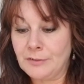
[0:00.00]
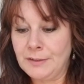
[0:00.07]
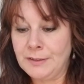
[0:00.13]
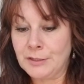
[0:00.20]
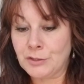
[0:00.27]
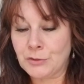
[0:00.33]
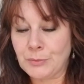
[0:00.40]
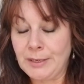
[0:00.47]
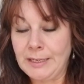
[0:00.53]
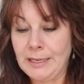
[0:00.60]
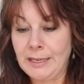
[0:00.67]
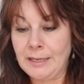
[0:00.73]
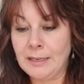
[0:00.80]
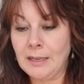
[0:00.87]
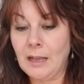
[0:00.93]
in this
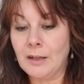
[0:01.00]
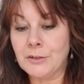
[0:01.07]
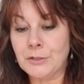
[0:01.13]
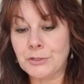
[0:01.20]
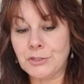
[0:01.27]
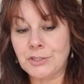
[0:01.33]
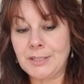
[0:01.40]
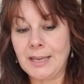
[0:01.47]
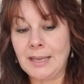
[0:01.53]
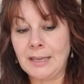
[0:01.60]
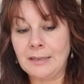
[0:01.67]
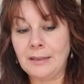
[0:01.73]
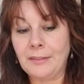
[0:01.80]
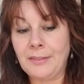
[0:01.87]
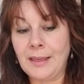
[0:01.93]
reading,
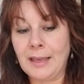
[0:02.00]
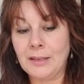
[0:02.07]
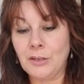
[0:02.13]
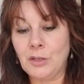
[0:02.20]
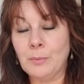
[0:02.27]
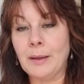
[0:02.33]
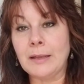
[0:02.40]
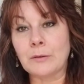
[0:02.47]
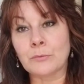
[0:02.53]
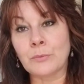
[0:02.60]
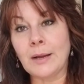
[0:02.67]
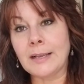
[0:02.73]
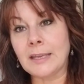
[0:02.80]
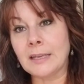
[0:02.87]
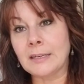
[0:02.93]
understand that you might
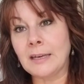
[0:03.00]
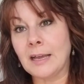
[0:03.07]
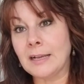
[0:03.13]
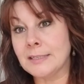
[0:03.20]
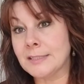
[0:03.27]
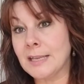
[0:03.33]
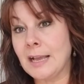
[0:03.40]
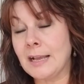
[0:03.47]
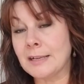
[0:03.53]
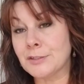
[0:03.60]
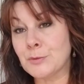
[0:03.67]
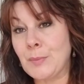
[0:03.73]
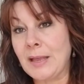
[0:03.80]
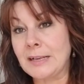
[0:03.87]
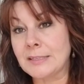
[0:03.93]
recognize
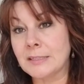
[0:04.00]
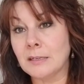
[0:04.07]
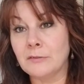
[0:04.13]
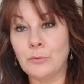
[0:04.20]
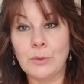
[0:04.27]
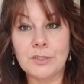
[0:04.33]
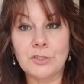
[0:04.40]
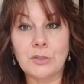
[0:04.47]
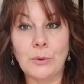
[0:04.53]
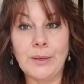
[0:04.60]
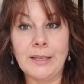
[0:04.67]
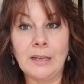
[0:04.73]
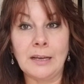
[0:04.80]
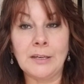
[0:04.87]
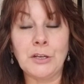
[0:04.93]
aspects of what's
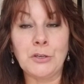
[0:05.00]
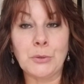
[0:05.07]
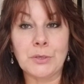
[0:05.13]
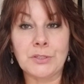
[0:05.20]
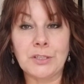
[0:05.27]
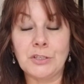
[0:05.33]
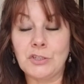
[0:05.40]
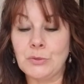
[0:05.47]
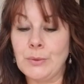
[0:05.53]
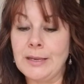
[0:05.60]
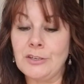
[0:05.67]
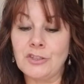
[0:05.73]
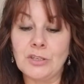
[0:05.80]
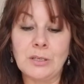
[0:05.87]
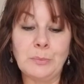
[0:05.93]
going on in your
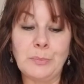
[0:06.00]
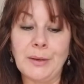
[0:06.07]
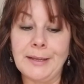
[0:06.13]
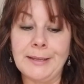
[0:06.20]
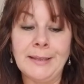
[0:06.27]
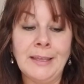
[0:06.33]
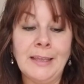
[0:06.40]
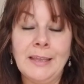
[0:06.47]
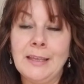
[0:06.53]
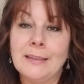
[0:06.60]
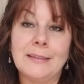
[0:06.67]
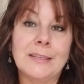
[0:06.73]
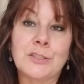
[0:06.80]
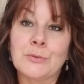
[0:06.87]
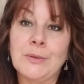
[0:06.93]
situation, but
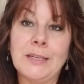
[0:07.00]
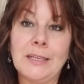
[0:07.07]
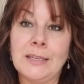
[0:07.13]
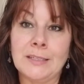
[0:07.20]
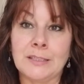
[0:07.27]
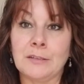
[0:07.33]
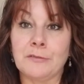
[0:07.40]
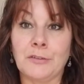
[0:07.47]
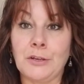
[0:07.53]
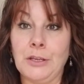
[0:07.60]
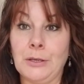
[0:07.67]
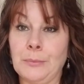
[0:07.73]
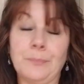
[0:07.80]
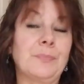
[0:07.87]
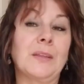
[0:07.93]
this reading isn't for
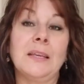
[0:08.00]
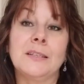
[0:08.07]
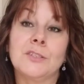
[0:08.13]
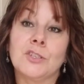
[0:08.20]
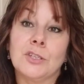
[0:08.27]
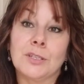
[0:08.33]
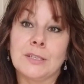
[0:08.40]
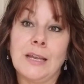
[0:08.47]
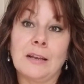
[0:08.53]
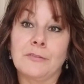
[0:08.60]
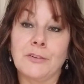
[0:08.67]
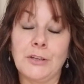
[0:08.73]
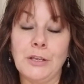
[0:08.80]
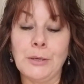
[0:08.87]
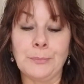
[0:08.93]
you. It's just not
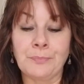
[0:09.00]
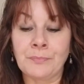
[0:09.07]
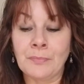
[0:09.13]
for you.